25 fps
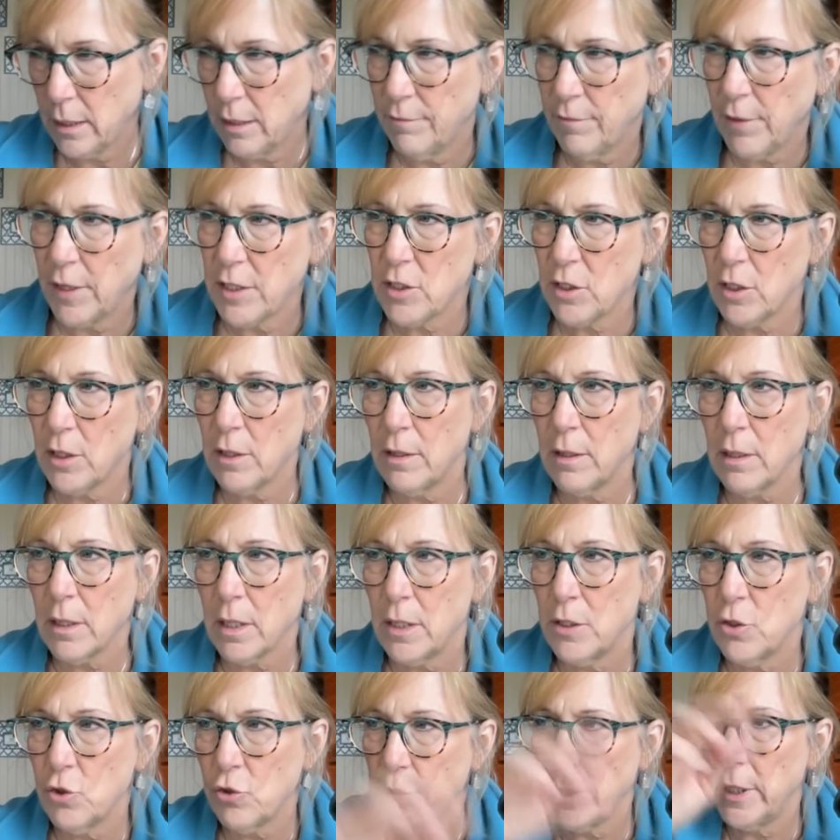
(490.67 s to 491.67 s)
If I saw the
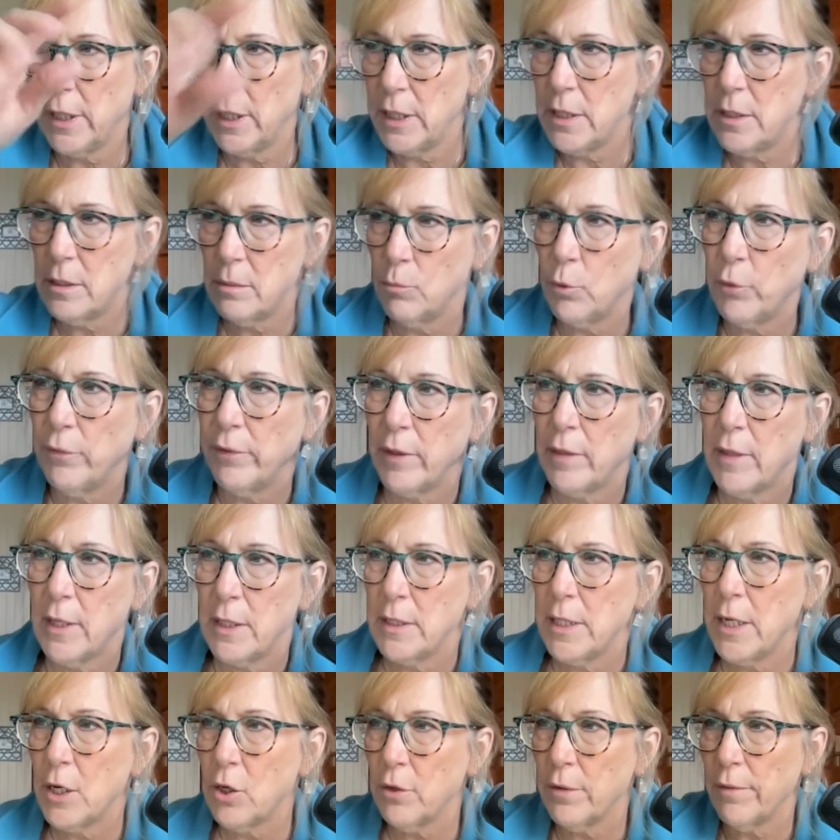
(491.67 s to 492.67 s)
country and he's moving
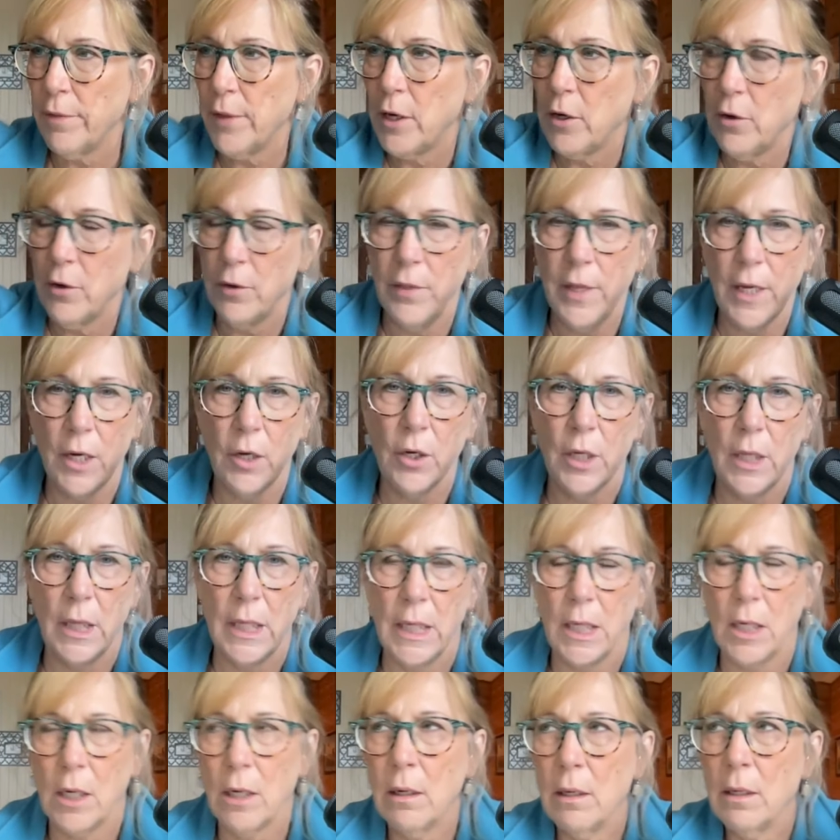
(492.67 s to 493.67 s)
things here and there and there and
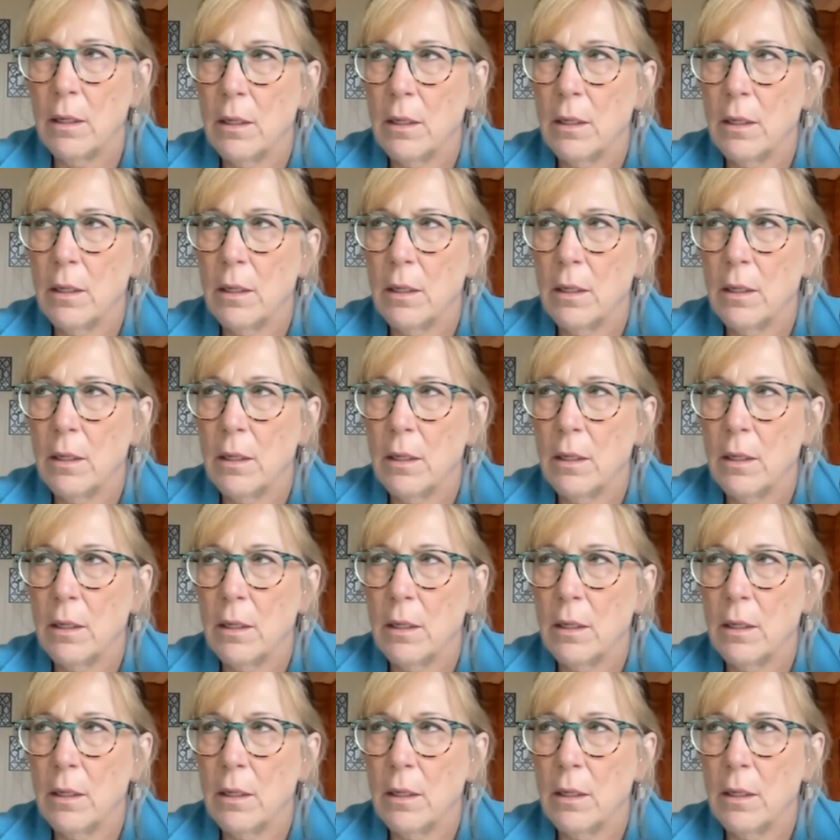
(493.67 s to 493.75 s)
there.